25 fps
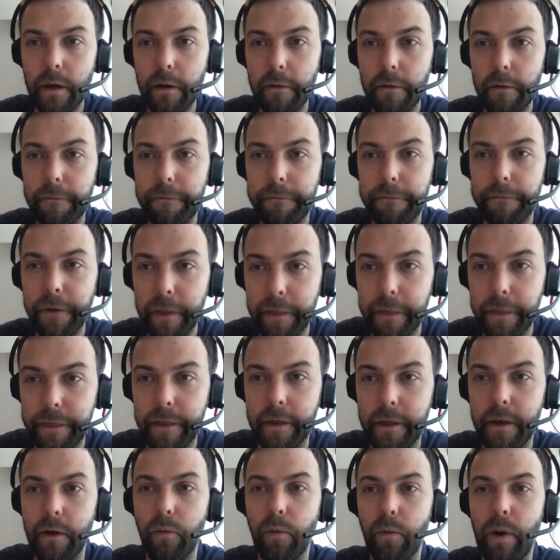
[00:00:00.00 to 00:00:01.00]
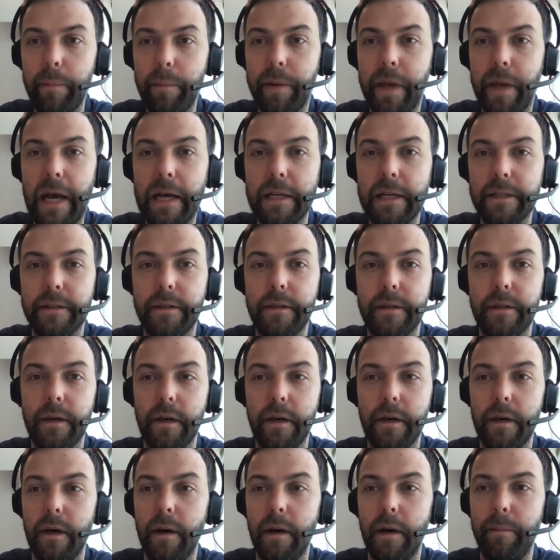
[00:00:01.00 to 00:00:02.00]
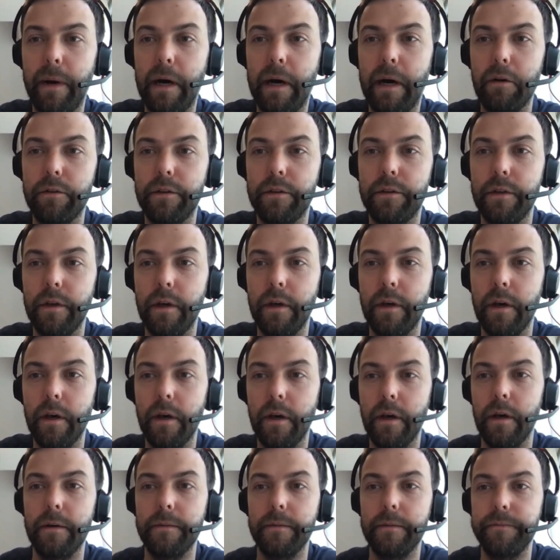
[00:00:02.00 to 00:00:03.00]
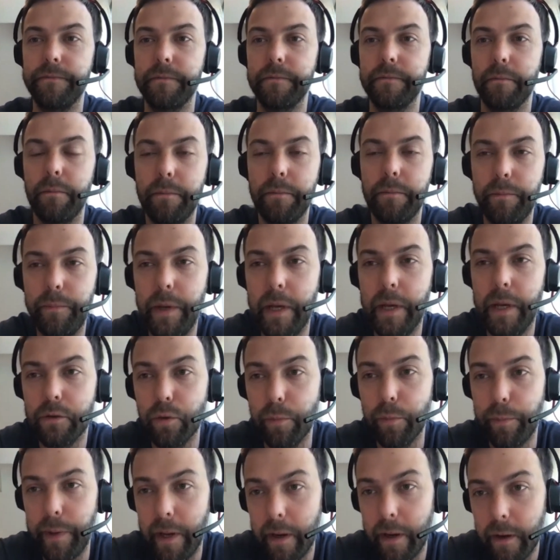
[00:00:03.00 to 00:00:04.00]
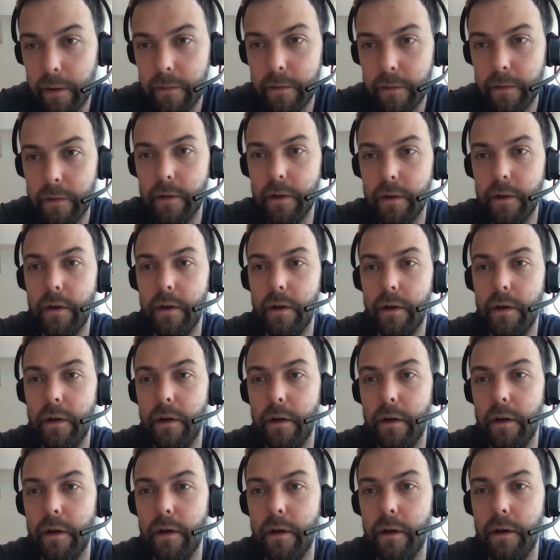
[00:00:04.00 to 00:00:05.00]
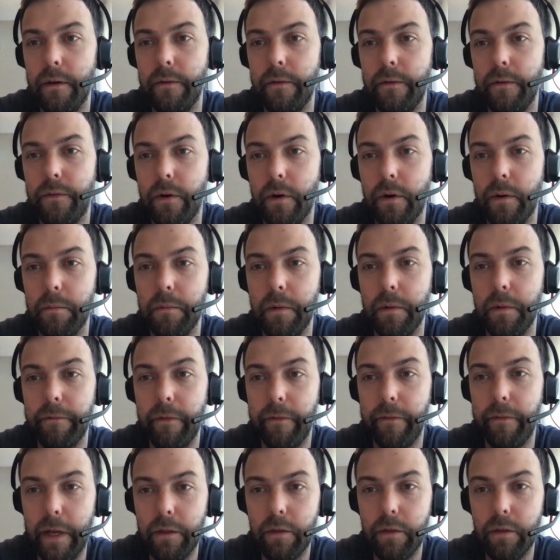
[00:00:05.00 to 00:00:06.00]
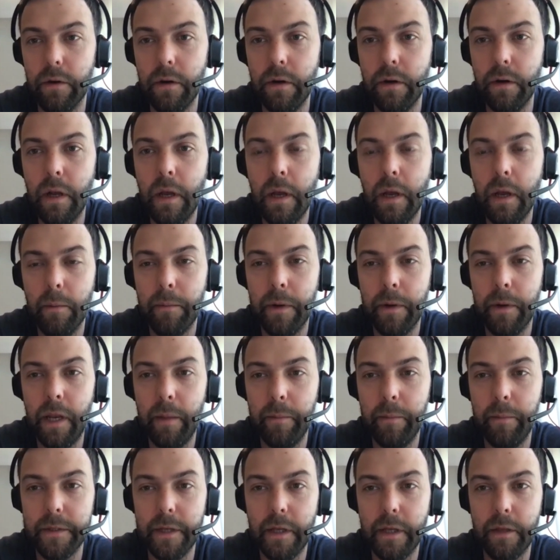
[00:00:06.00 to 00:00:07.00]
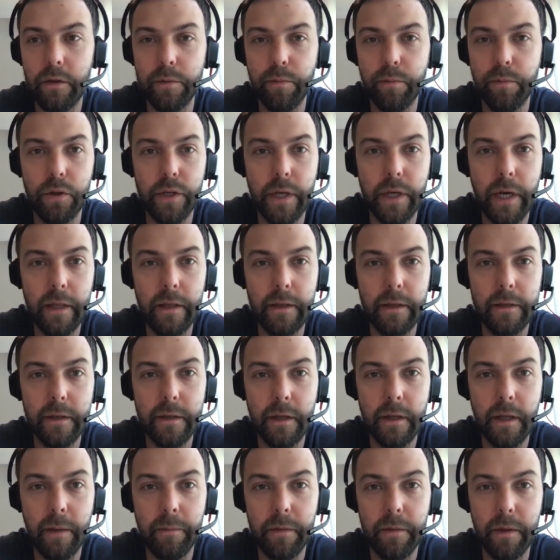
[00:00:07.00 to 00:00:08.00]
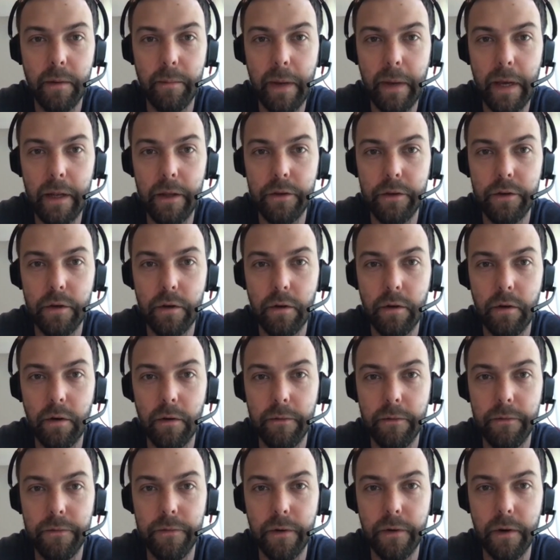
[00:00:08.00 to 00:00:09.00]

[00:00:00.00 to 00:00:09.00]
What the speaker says: fifth webcast about peer-to-peer from ViVentor. My name is Andrius Bolšaitis and I'm the manager of